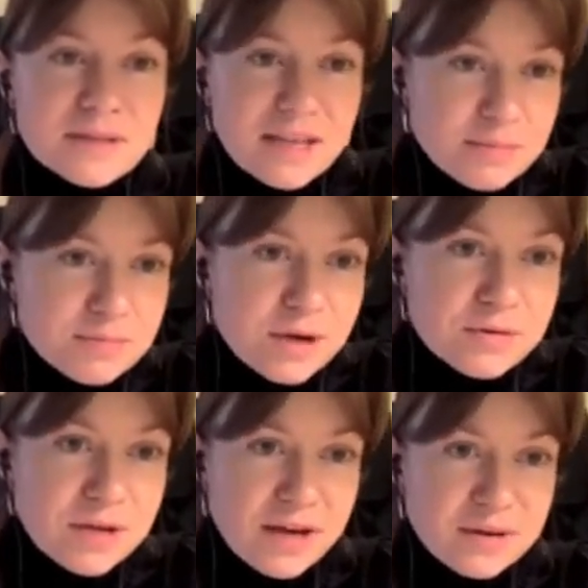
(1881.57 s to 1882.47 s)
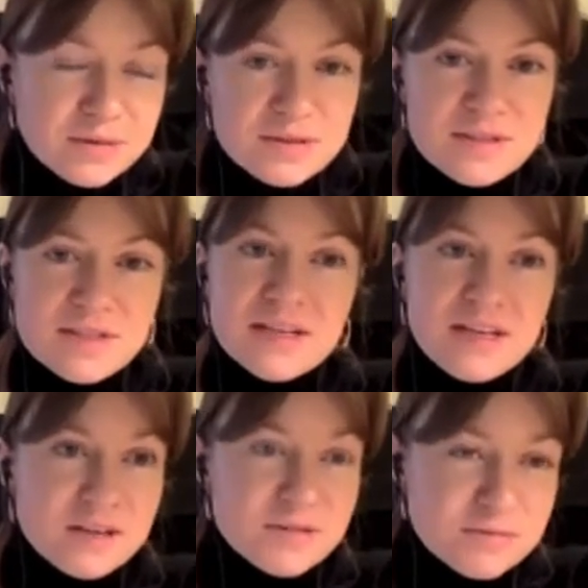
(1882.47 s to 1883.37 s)
pronouns,
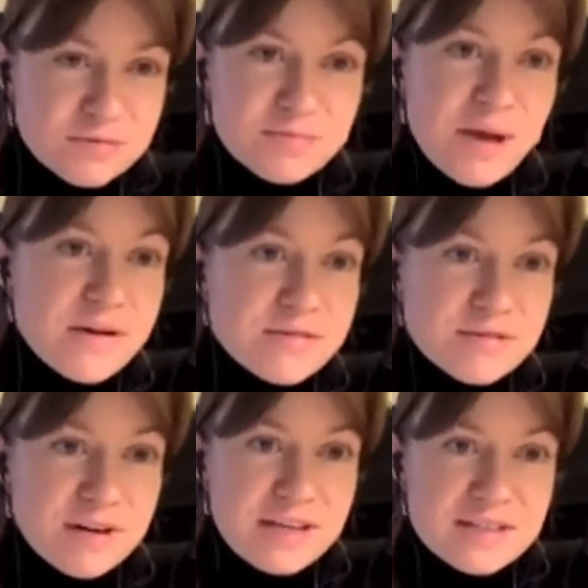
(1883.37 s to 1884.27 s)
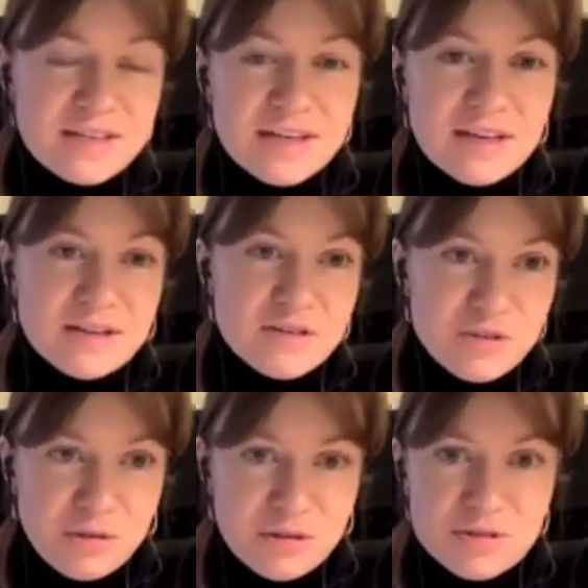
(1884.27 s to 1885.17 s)
paraphrasing, and
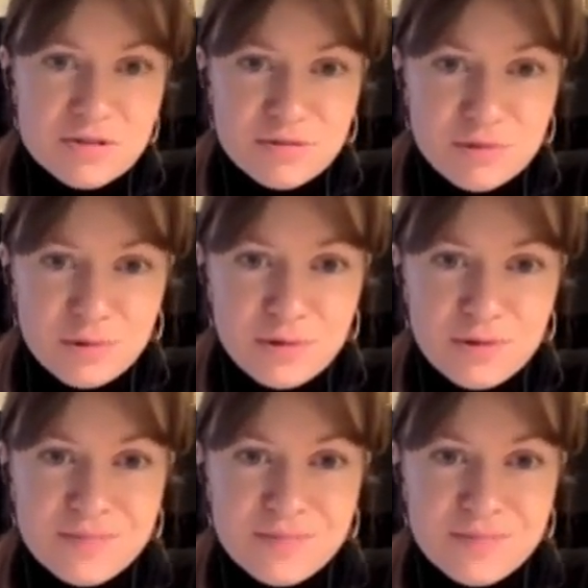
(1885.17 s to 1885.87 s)
so on and so forth.